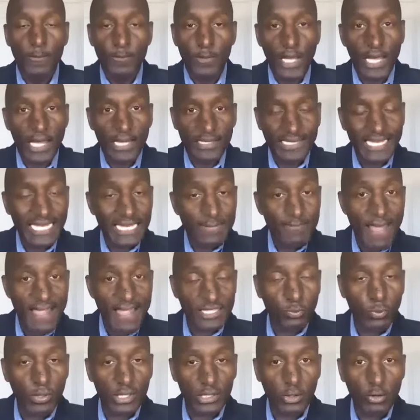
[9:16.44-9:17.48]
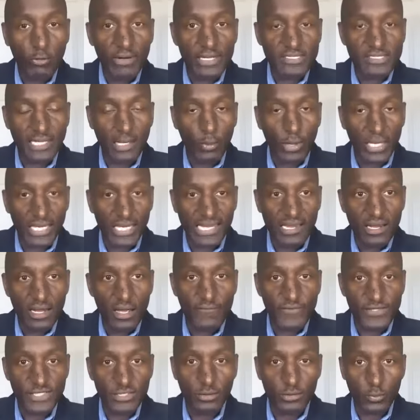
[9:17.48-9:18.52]
getting back to what Lawrence said, I want to key off
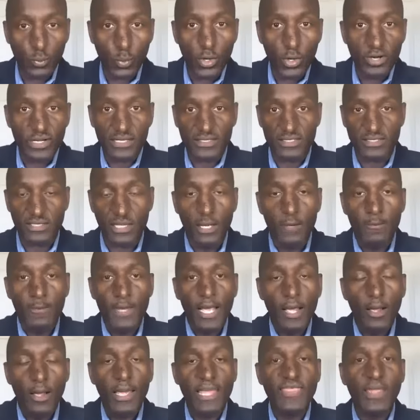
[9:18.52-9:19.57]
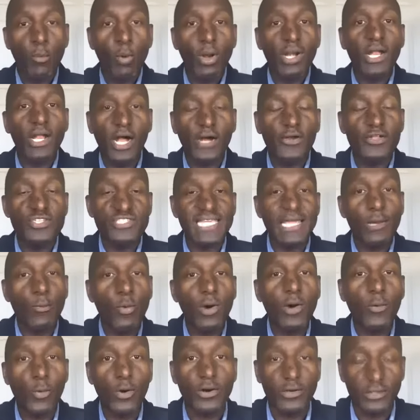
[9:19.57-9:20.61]
a certain word, is they want to understand
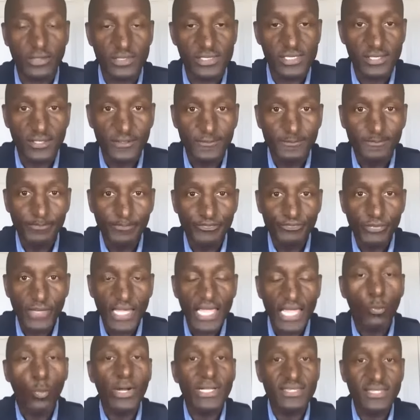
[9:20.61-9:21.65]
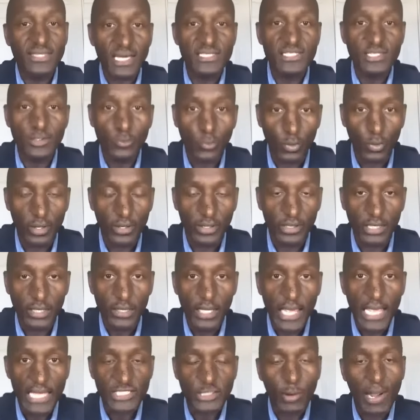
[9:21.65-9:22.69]
what works and what doesn't work.
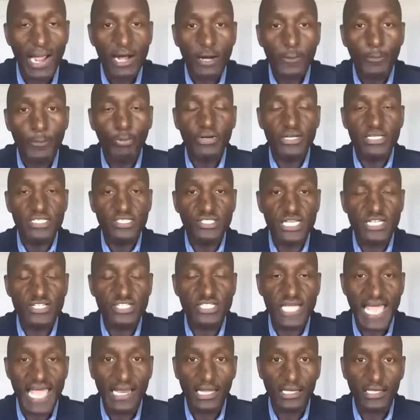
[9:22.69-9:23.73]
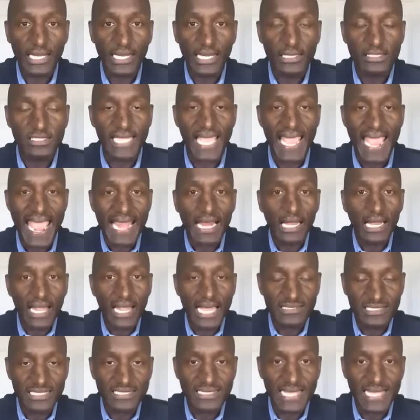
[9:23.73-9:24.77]
And so our precision analytics
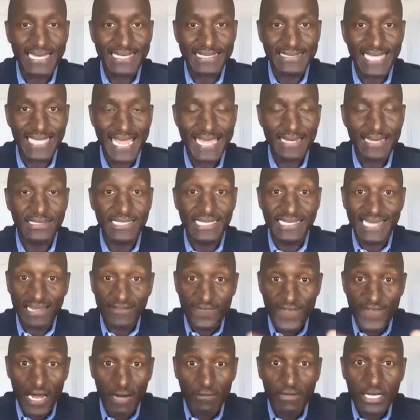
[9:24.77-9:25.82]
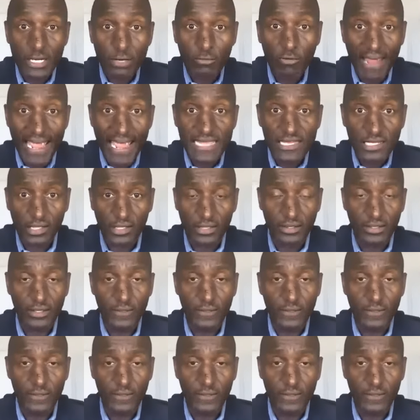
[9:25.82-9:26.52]
analyzes that data to get very granular,